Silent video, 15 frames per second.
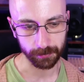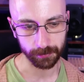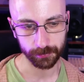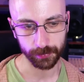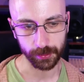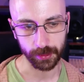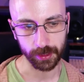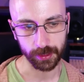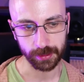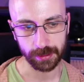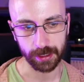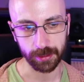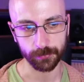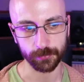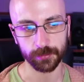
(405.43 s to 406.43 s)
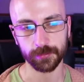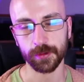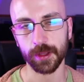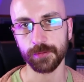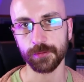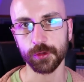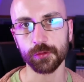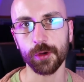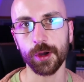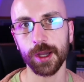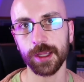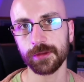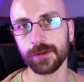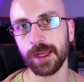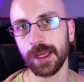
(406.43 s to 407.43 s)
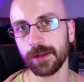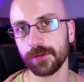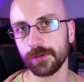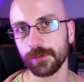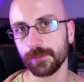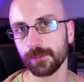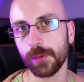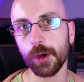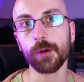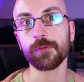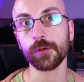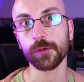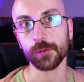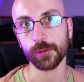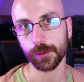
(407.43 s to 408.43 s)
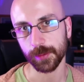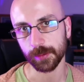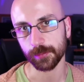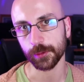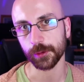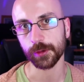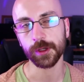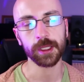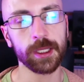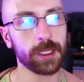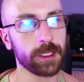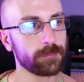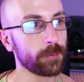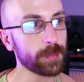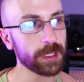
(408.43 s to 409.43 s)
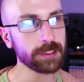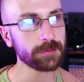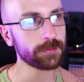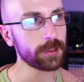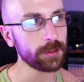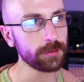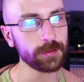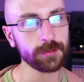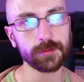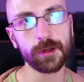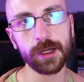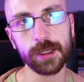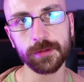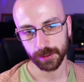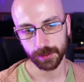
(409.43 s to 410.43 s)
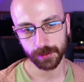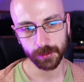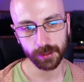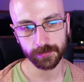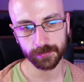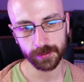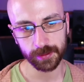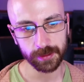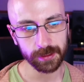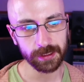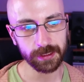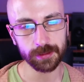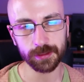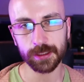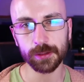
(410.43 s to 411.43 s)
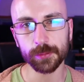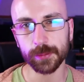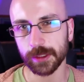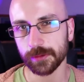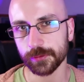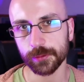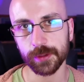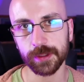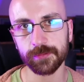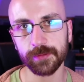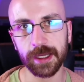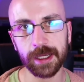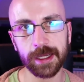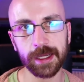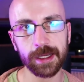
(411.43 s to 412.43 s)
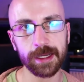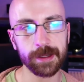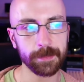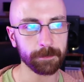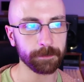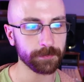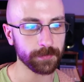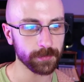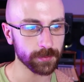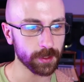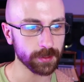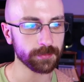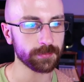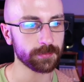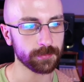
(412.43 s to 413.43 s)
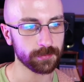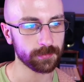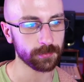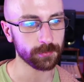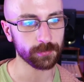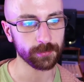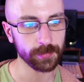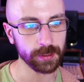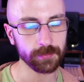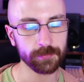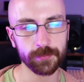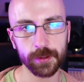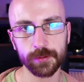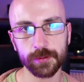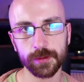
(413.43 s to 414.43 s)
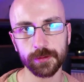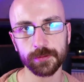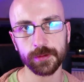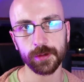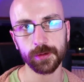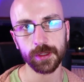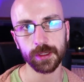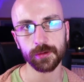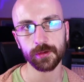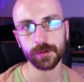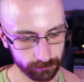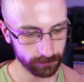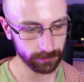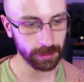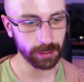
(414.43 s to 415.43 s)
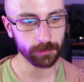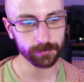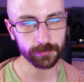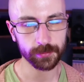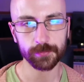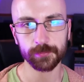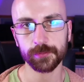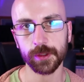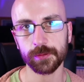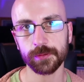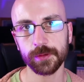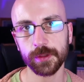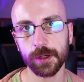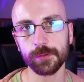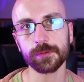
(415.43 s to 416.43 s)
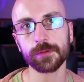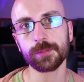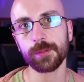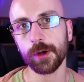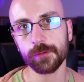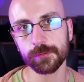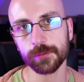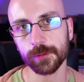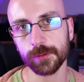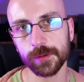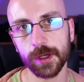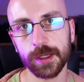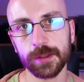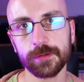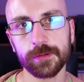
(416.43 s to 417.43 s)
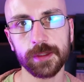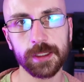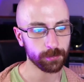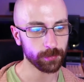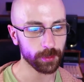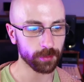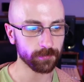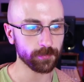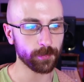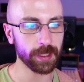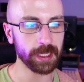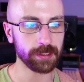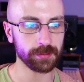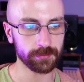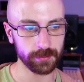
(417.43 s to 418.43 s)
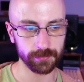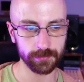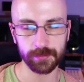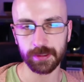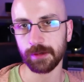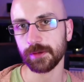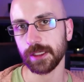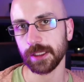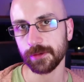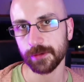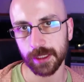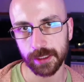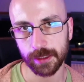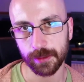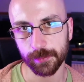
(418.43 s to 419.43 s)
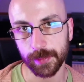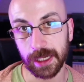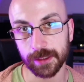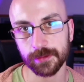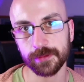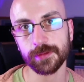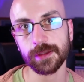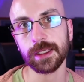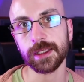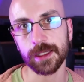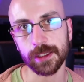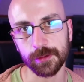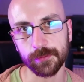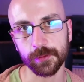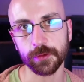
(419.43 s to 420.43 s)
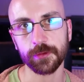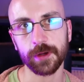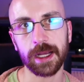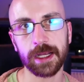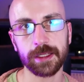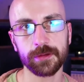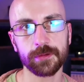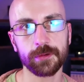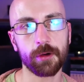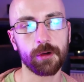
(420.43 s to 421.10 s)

But yeah, I would just like the dry snare to pop forward a bit more. The bass tone is nice and clean, a little bit of grit there, nice sort of mid-focus going on, helps some of those notes pop through nicely, but the bass is definitely taking a back seat here in the track. It's not,